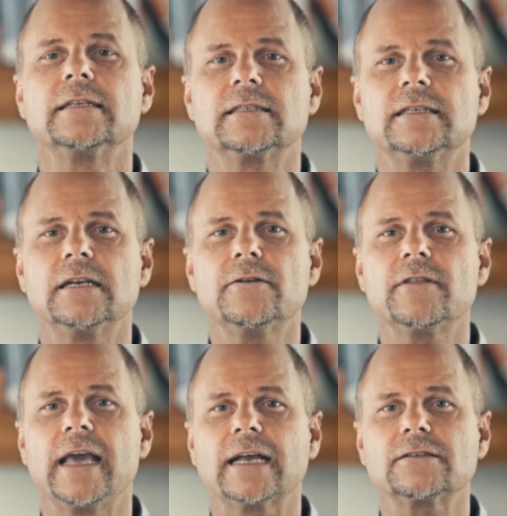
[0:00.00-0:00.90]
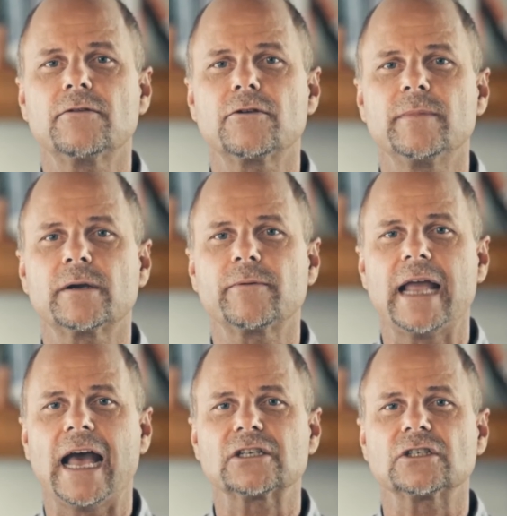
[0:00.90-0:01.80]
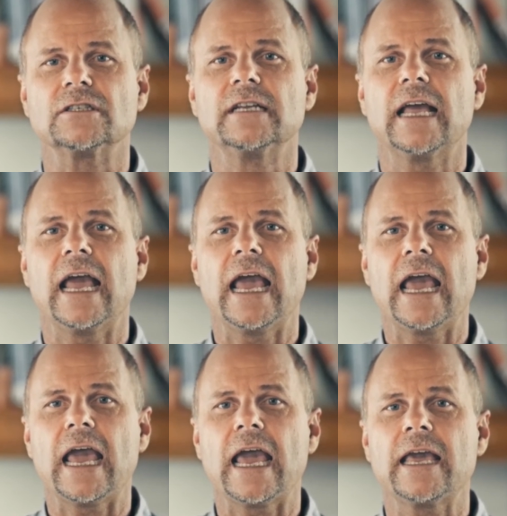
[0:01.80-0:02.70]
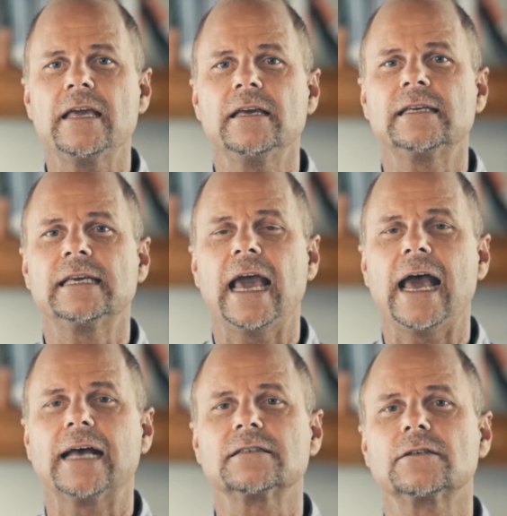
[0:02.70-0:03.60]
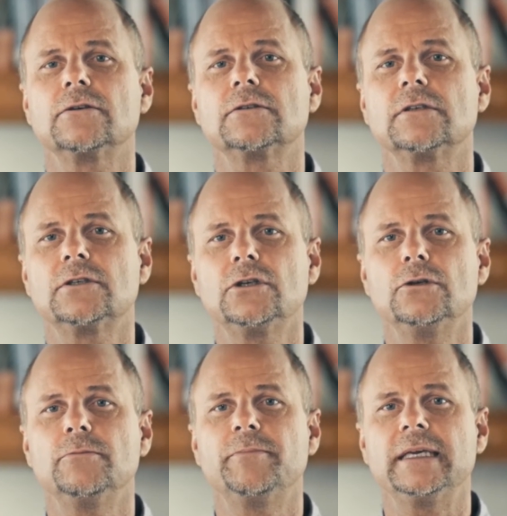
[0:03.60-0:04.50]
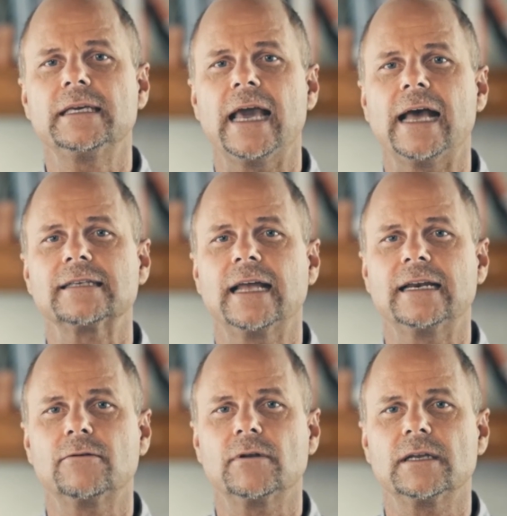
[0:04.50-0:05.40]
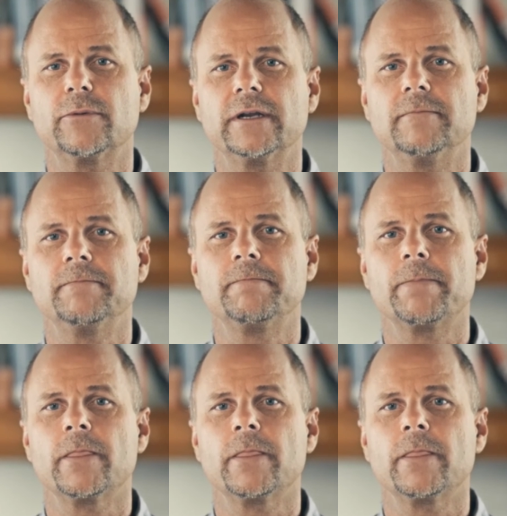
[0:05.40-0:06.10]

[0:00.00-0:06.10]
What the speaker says: Consider the exothermic reaction A gas goes to 2B gas at equilibrium.